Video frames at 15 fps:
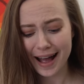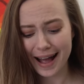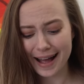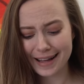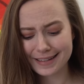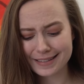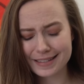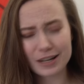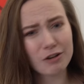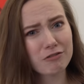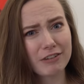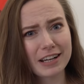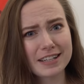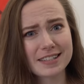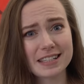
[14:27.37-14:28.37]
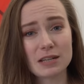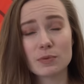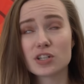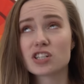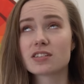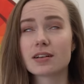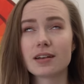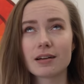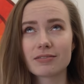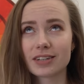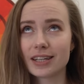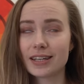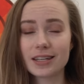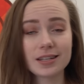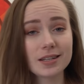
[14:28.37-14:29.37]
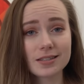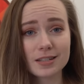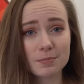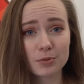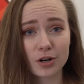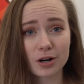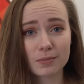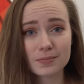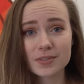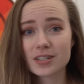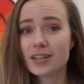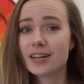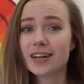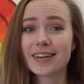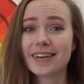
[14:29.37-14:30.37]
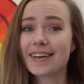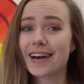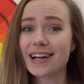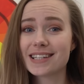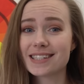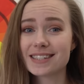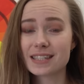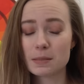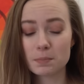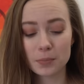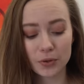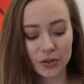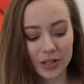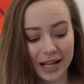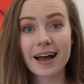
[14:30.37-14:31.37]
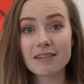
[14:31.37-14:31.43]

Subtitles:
And it got fantasy, which is a lovely, easy prompt, nice and simple.